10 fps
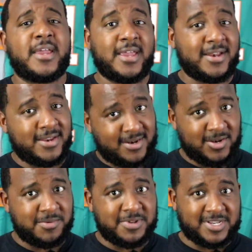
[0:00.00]
and then a
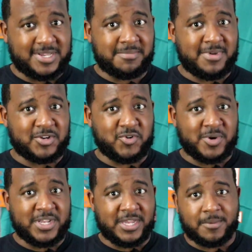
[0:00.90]
little bit of something extra
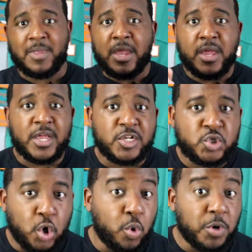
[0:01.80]
on the end.
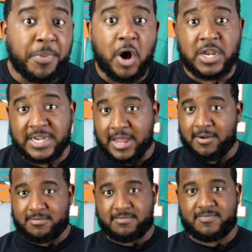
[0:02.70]
Tua balling
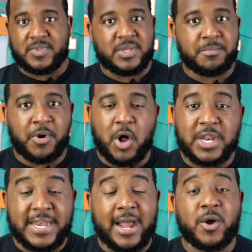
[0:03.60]
out.
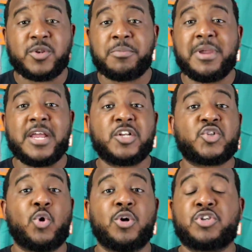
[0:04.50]
Balling out. The man is
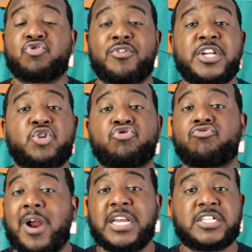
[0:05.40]
throwing straight
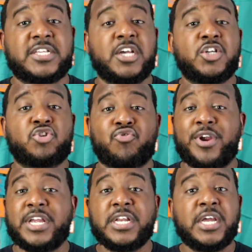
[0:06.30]
strikes, straight